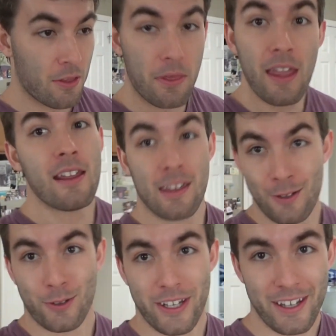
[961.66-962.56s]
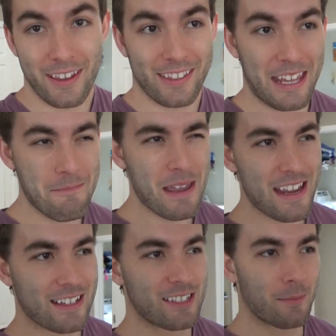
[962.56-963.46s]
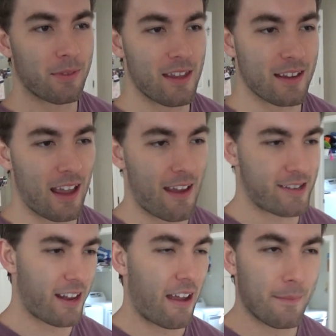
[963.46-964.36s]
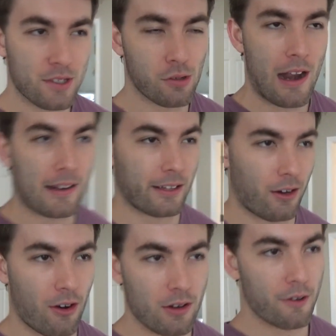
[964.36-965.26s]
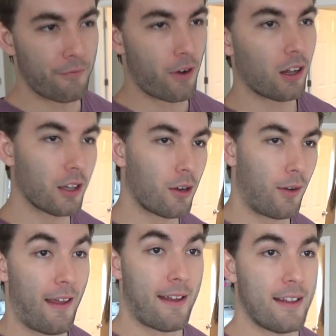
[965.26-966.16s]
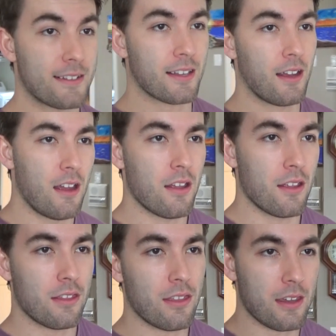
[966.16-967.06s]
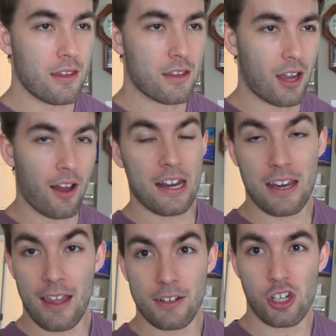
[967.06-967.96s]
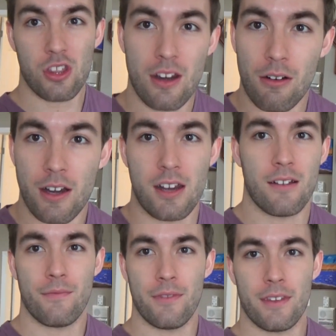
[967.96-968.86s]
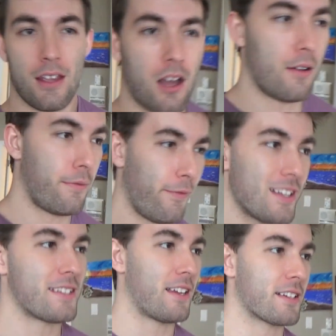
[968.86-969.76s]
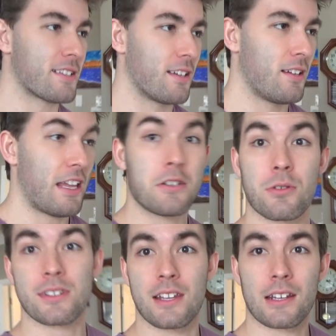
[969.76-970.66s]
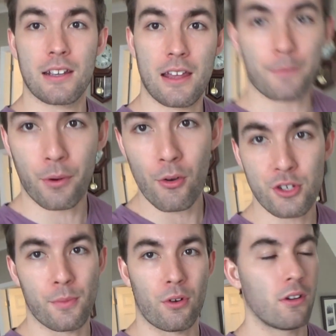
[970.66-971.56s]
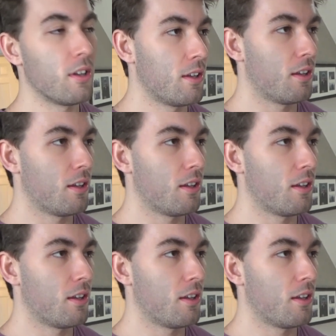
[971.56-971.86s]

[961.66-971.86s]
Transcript: they killed it. They made something as abstract and hard to follow as the cutting-edge theory of physics interesting and approachable.